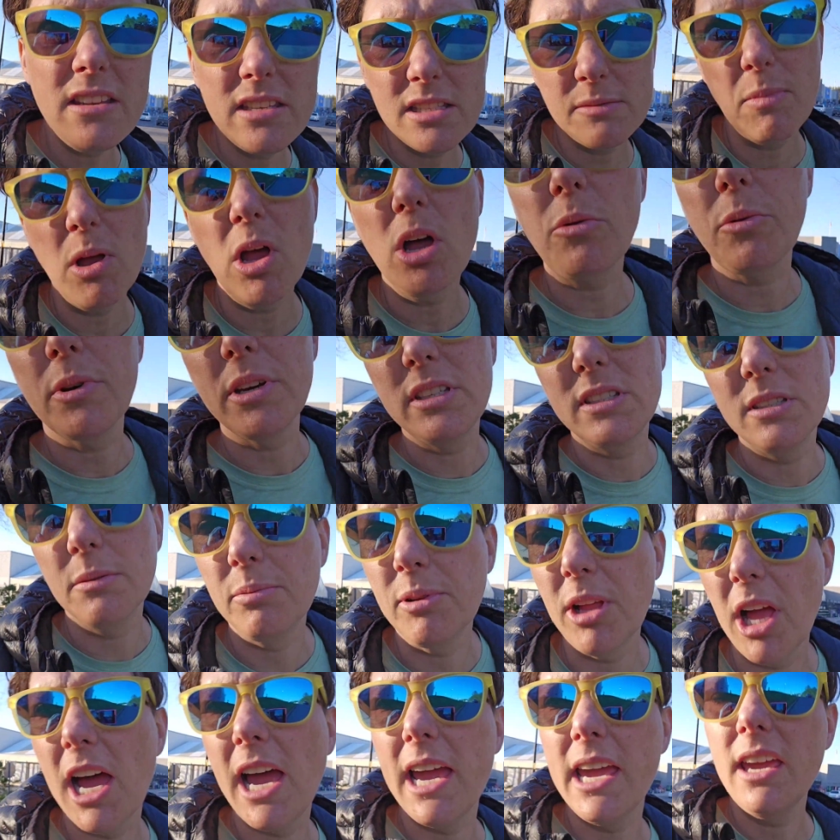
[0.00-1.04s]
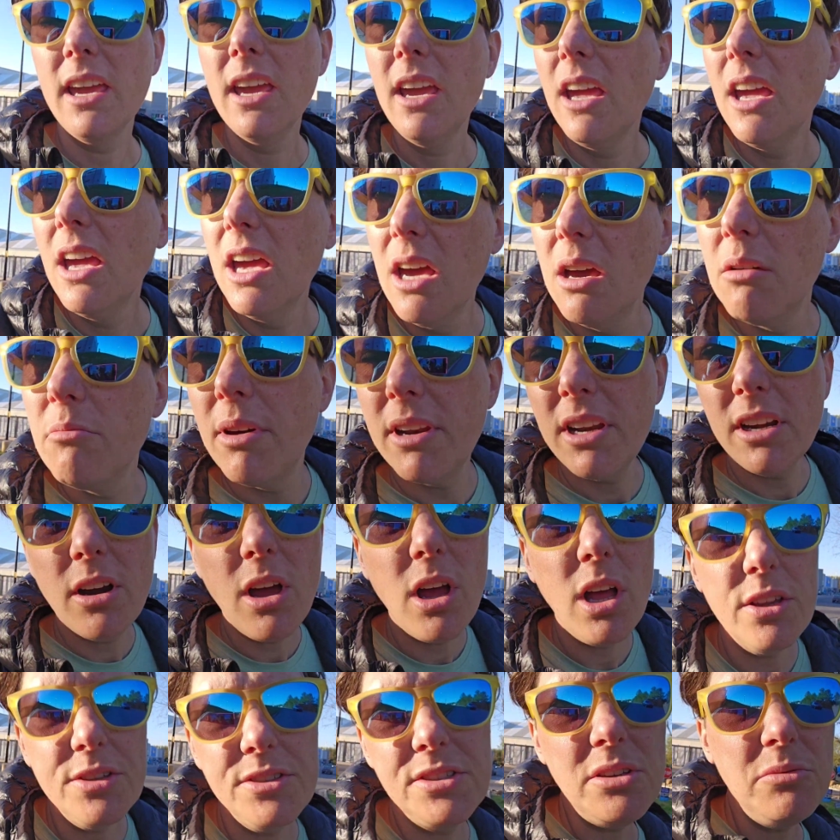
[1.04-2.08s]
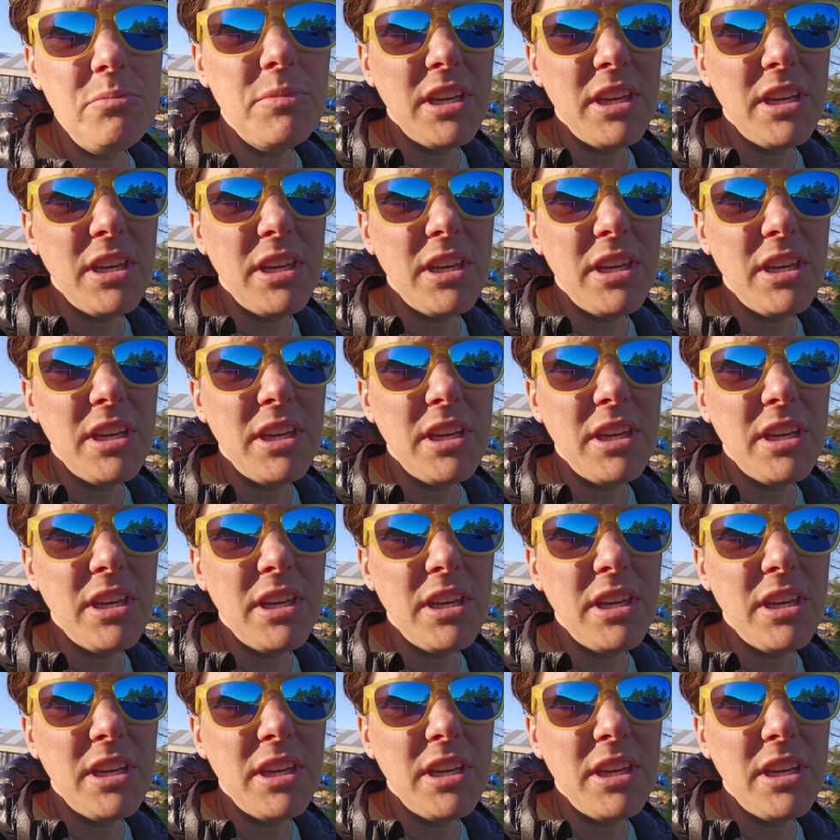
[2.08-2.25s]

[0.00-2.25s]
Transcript: a small resupply, but it also